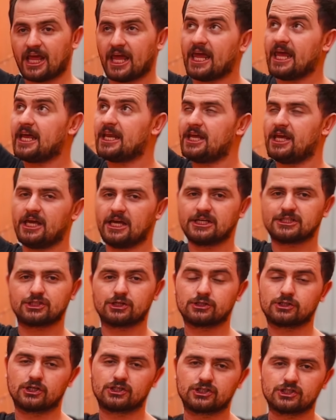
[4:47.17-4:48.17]
any
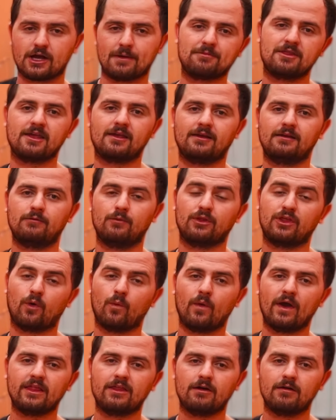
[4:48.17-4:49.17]
issues or something with a
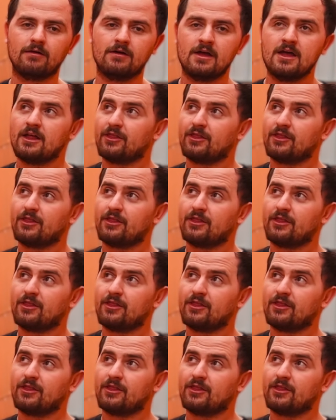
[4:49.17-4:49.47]
window,